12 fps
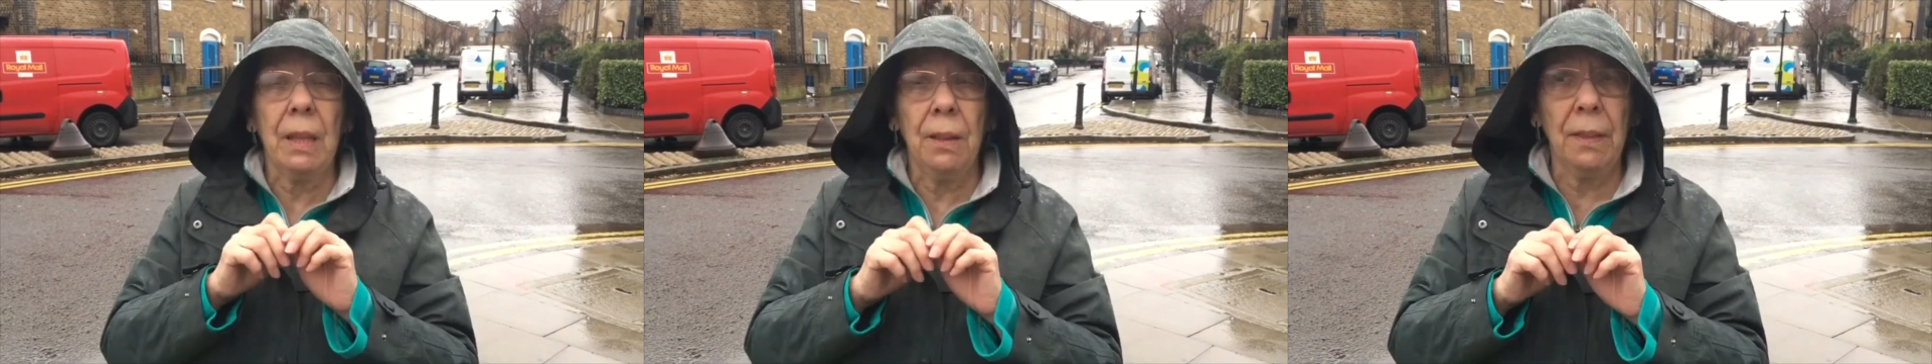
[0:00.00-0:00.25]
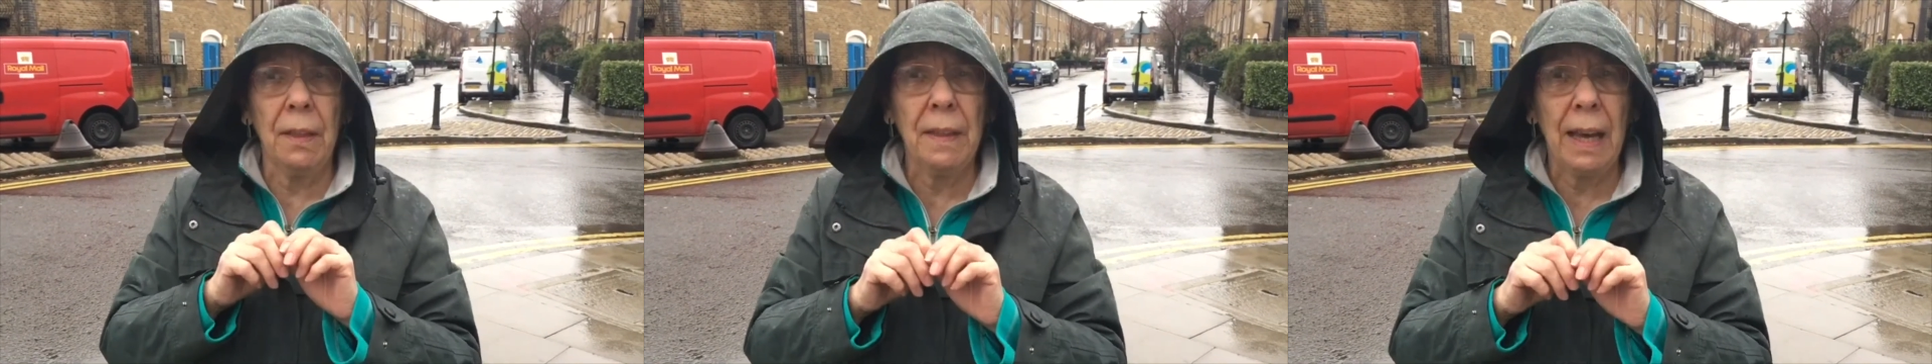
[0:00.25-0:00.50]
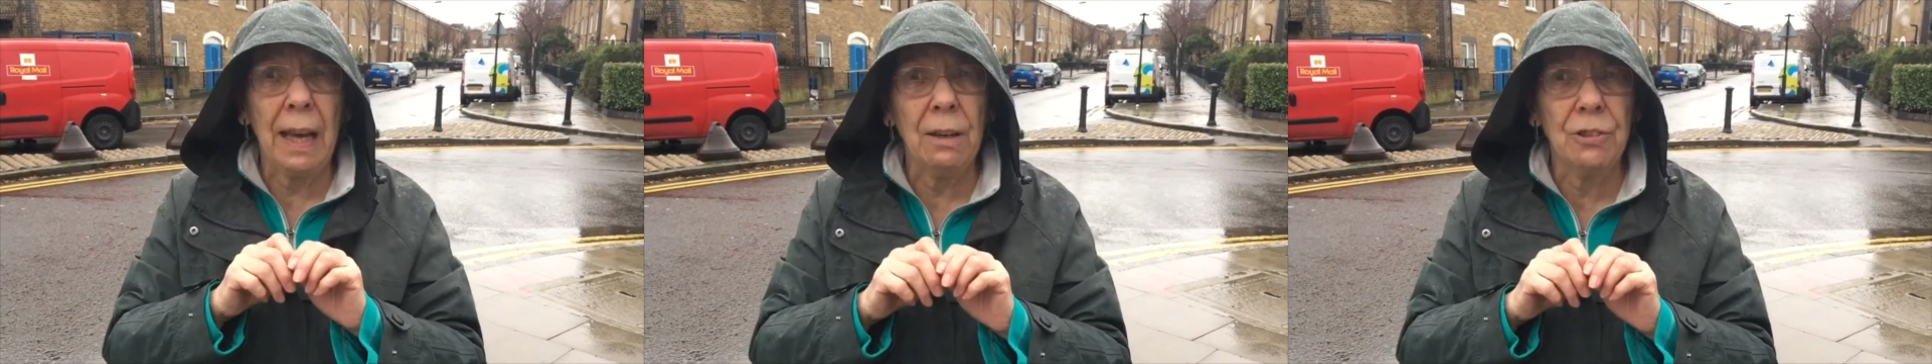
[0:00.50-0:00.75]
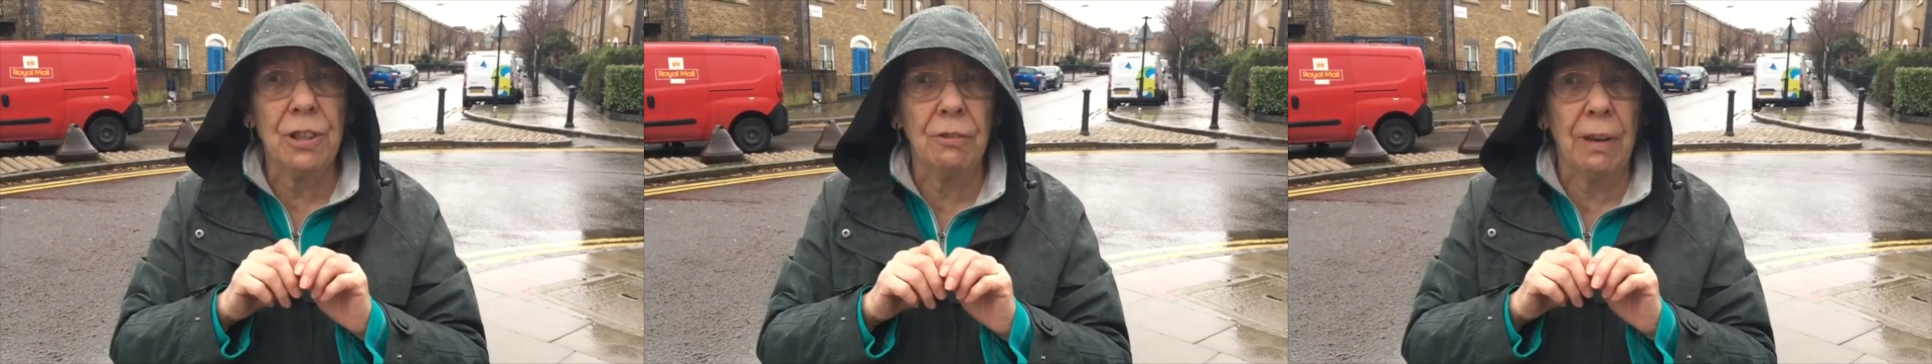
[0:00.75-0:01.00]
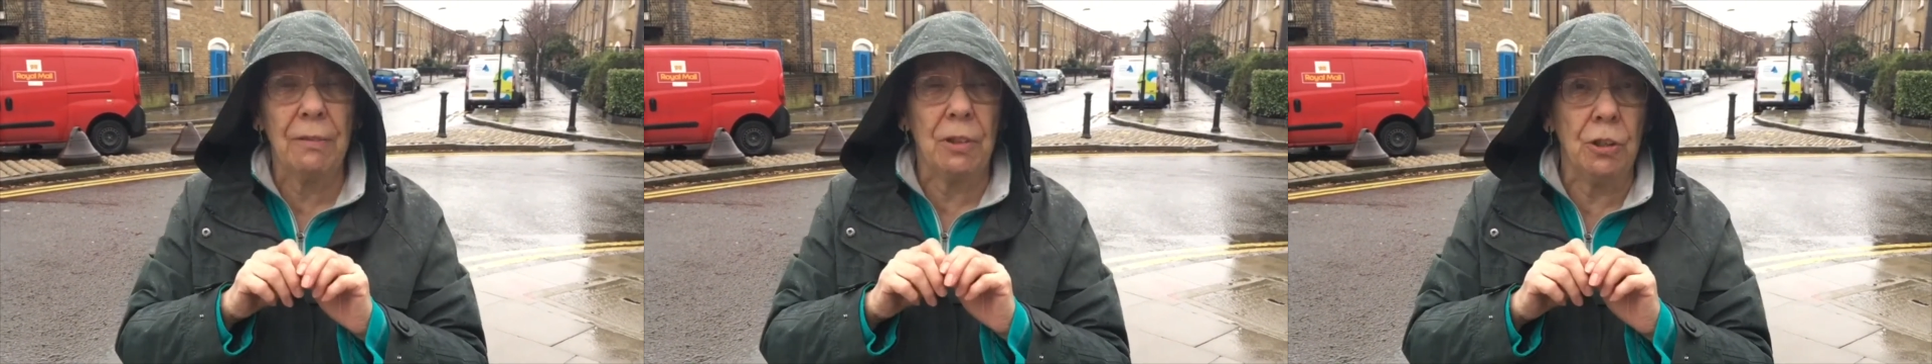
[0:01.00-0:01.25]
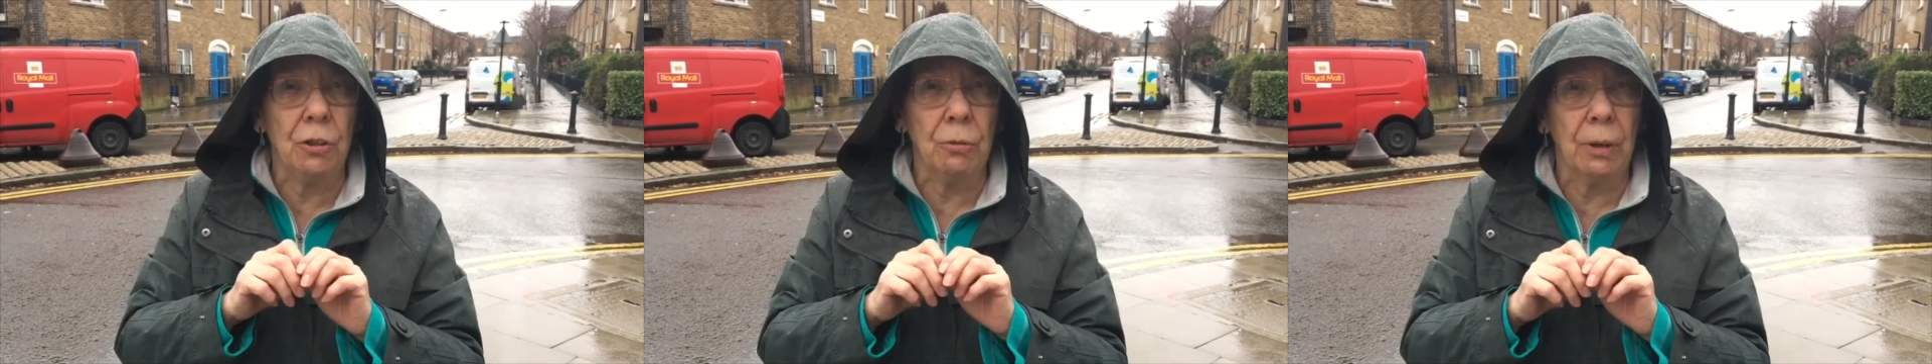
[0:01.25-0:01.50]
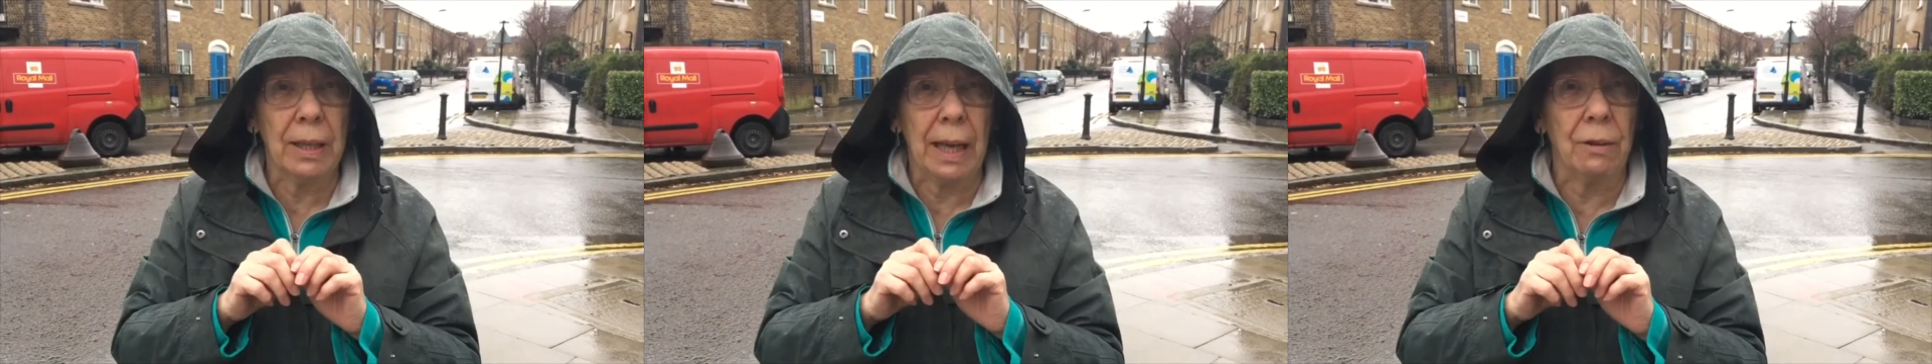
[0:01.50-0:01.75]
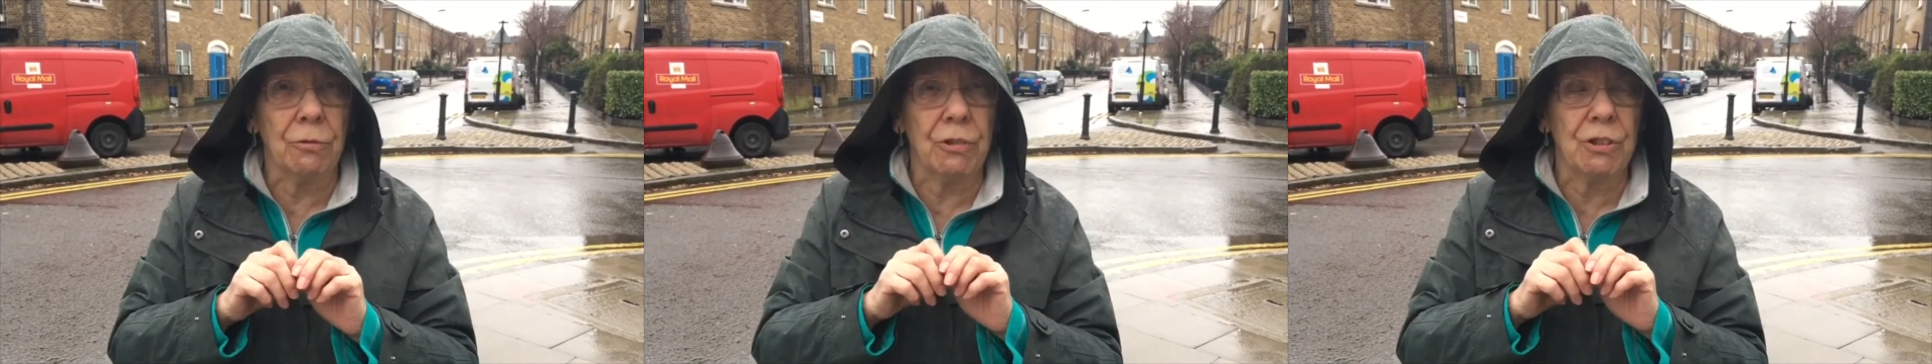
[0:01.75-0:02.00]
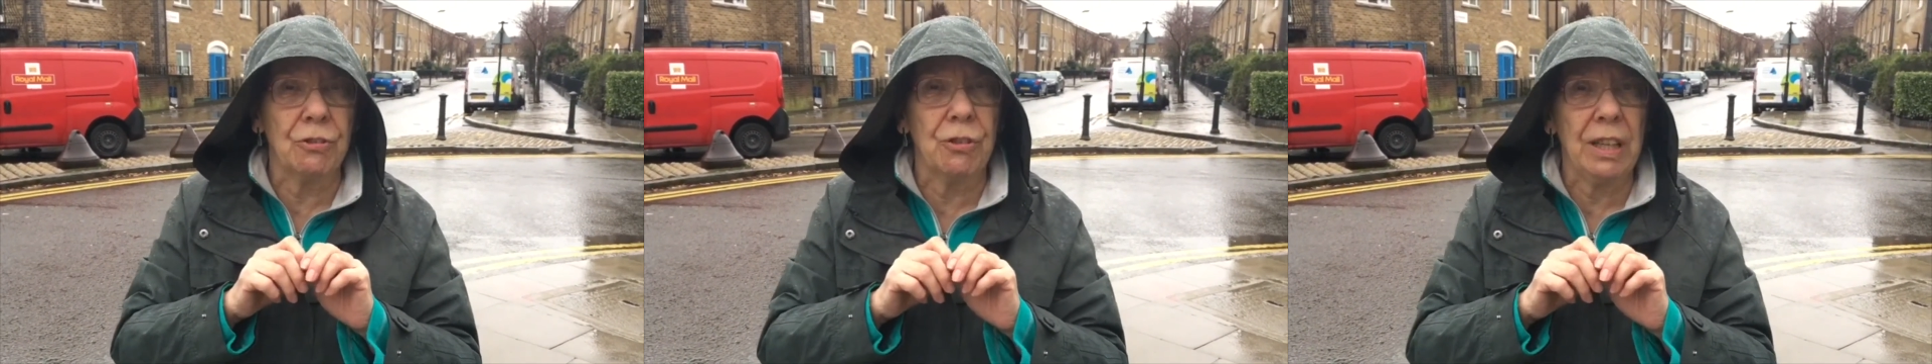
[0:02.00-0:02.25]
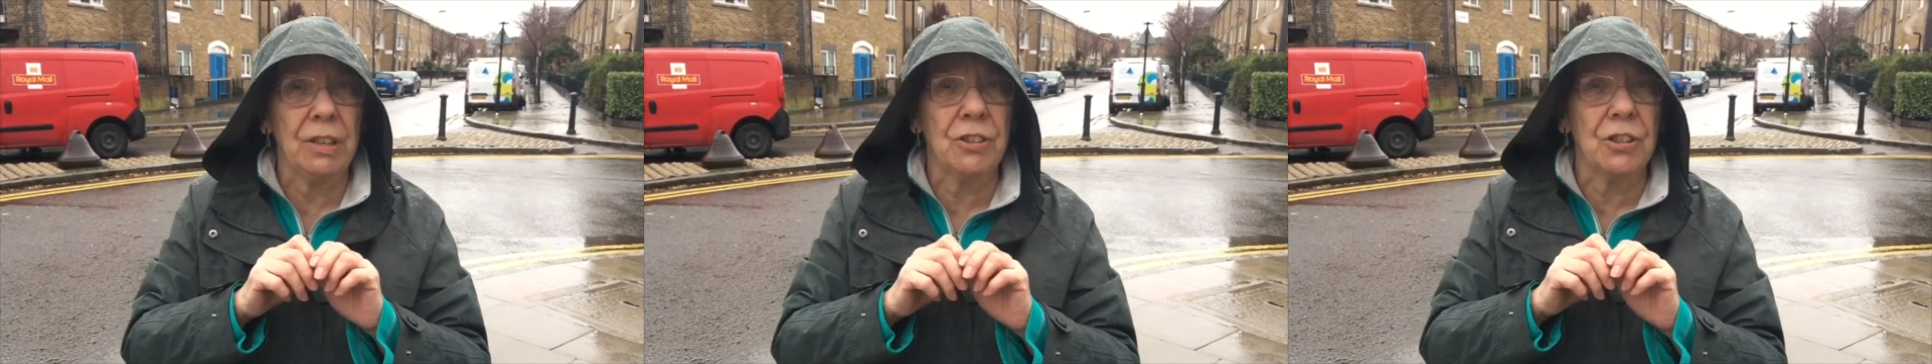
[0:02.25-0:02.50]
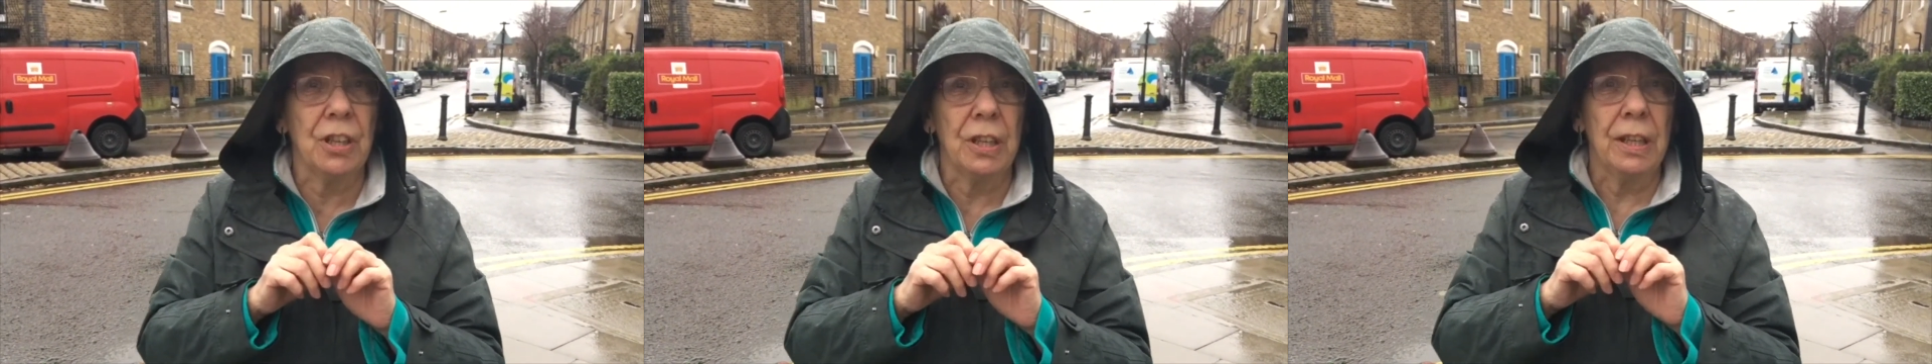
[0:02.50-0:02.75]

That the housing revenue account restricts